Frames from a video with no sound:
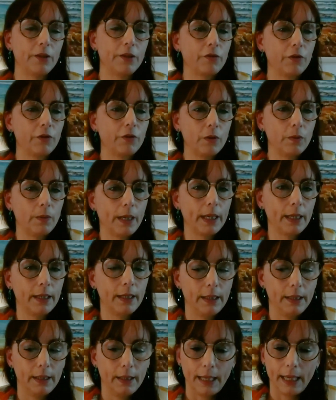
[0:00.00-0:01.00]
Throw away
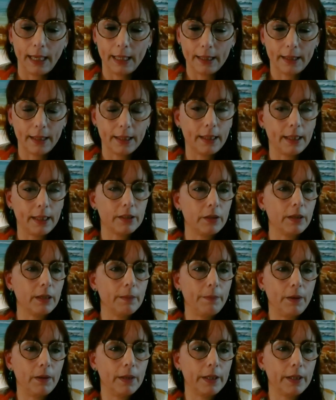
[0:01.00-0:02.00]
anything that's only
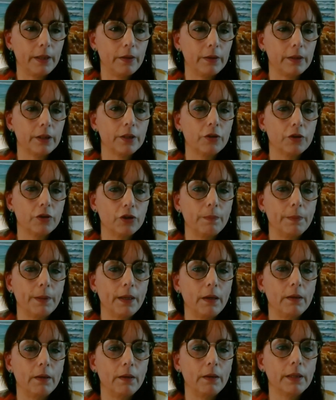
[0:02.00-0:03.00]
polycotton. You should be
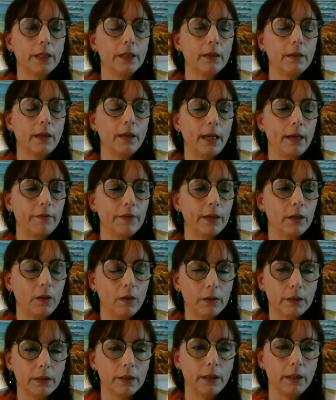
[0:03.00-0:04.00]
only having
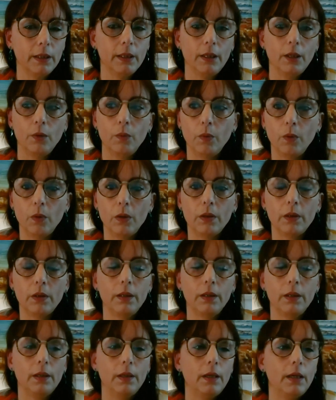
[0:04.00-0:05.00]
cotton, wool,
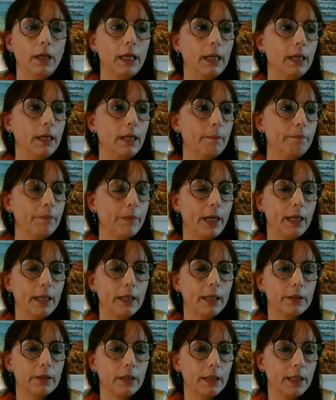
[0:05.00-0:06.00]
and
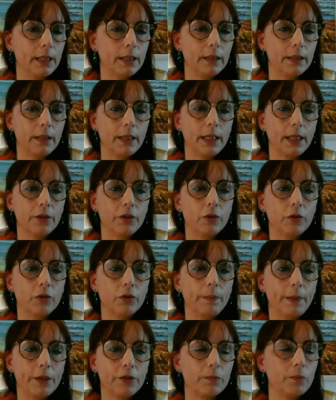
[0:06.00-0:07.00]
linen in your
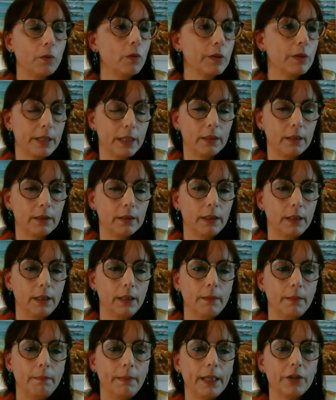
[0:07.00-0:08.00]
bedroom, or silk.
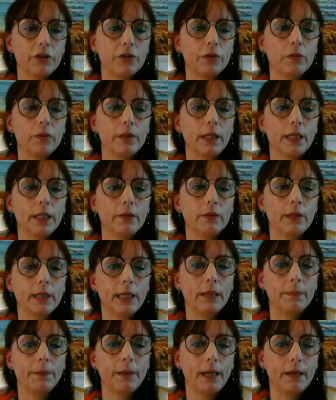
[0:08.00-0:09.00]
Make sure that you
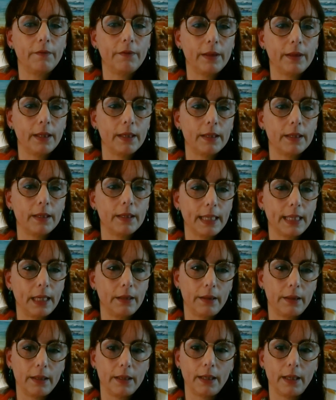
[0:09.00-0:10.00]
keep everything as
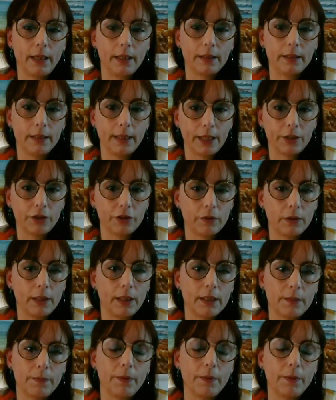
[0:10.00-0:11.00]
healthy and natural
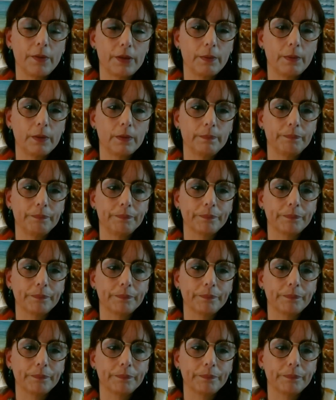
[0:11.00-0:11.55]
as possible.